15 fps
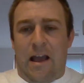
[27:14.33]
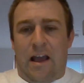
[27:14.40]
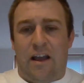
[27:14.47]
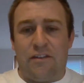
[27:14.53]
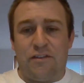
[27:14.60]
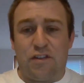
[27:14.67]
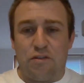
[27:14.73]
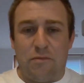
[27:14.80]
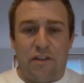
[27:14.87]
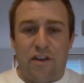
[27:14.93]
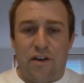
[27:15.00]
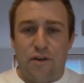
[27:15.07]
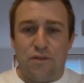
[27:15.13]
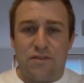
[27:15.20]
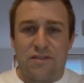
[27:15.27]
And some of
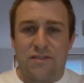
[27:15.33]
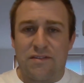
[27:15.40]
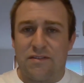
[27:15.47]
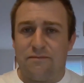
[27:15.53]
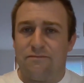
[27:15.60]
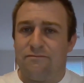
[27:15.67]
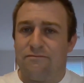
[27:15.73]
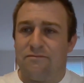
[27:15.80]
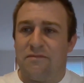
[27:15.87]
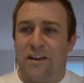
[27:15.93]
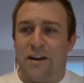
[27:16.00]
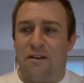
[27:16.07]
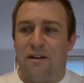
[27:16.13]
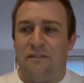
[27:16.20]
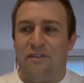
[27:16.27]
those,
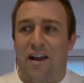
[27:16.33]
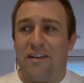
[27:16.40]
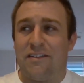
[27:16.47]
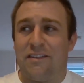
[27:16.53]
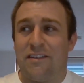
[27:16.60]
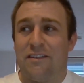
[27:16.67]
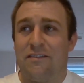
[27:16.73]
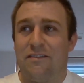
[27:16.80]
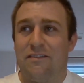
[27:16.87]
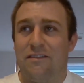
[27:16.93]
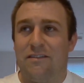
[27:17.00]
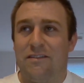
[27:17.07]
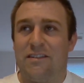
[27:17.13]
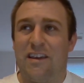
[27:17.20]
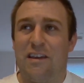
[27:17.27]
I've had
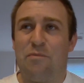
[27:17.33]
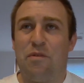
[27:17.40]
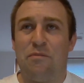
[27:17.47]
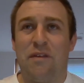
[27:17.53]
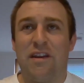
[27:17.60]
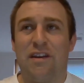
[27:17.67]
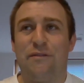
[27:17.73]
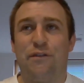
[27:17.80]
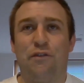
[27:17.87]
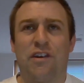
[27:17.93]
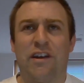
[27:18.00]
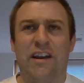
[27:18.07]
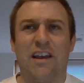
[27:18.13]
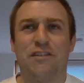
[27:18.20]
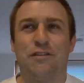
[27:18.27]
deep and meaningful
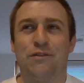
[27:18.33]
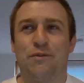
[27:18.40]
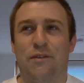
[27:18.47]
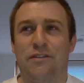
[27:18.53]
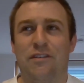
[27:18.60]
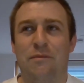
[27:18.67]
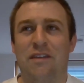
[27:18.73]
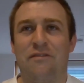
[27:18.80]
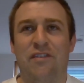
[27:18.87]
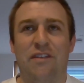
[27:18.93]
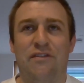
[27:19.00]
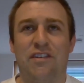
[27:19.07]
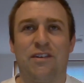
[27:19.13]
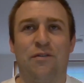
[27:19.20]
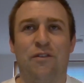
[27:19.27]
connections with them, even
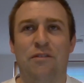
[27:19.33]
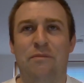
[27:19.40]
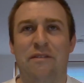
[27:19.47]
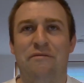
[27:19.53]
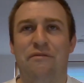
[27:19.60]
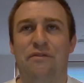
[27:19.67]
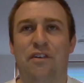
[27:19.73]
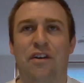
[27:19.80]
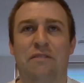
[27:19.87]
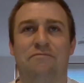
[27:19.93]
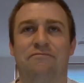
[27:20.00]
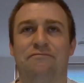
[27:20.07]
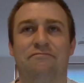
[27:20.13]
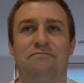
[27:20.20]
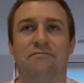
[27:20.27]
if it's only been for
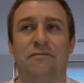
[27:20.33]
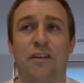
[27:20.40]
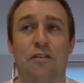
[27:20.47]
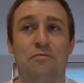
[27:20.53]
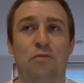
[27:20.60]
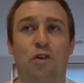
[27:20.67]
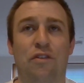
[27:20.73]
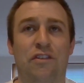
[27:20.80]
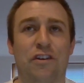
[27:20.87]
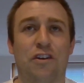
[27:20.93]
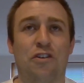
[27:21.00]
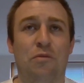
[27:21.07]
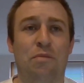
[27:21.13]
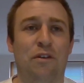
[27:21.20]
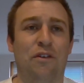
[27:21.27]
no more than a
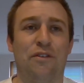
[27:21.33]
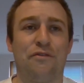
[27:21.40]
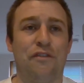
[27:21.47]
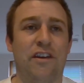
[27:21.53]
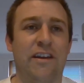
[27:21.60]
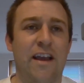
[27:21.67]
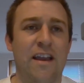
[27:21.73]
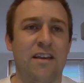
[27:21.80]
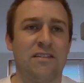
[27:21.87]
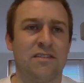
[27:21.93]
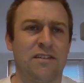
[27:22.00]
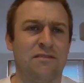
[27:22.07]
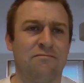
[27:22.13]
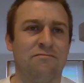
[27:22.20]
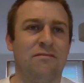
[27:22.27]
couple or 3 days.
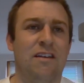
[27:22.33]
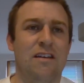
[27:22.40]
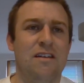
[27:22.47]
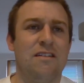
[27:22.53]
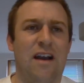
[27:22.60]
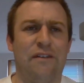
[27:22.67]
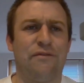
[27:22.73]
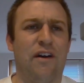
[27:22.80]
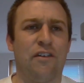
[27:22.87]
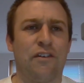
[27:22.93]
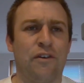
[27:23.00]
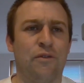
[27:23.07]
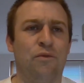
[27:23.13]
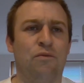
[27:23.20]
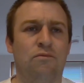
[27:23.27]
And I
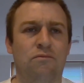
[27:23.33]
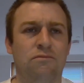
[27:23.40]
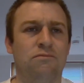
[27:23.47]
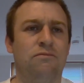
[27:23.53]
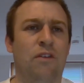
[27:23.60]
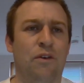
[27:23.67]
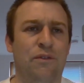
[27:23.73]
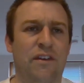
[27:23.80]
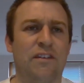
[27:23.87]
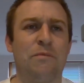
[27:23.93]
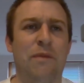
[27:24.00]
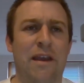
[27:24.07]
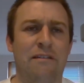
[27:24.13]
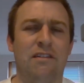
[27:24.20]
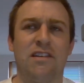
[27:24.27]
value those
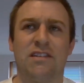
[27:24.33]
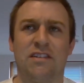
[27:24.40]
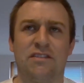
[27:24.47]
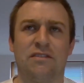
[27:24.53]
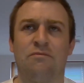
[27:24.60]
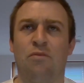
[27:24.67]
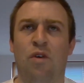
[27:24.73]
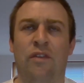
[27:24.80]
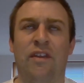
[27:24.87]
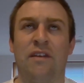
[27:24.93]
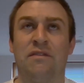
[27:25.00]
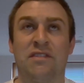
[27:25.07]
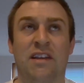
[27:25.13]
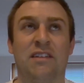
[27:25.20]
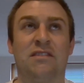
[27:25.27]
experiences and what
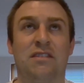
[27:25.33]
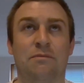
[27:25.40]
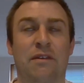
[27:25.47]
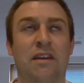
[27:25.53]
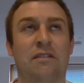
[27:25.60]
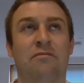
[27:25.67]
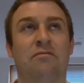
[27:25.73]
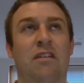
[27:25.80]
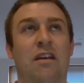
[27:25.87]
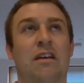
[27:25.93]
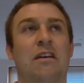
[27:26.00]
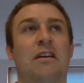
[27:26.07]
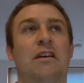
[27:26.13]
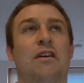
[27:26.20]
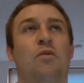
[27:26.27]
they've said to me and
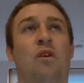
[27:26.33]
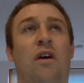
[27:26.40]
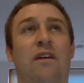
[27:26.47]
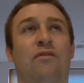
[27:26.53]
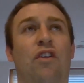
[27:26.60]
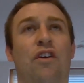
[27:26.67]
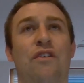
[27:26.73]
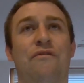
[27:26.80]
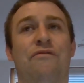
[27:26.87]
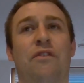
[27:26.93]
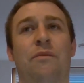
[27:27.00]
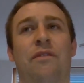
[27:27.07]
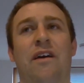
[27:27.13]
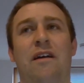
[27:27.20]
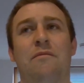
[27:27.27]
what I've learned
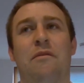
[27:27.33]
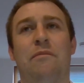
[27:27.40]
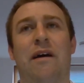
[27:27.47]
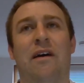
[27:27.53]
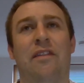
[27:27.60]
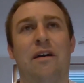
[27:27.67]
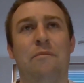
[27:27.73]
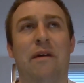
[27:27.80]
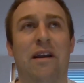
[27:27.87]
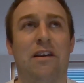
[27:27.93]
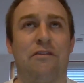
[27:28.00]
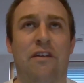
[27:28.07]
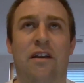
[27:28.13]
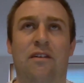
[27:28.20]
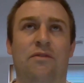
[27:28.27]
from them about their
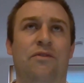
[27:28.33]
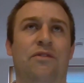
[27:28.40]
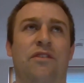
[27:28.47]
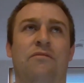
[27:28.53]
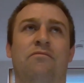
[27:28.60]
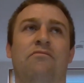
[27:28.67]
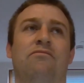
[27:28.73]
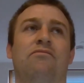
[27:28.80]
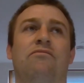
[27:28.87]
backgrounds. And